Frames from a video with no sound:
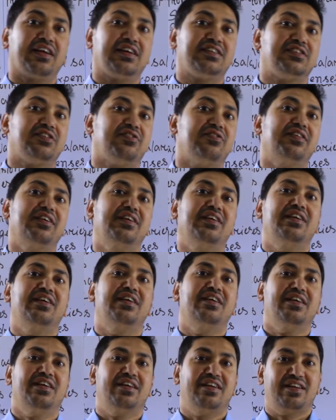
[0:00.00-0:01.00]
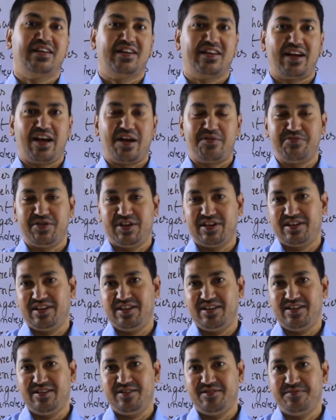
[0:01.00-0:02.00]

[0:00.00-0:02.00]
is your capital.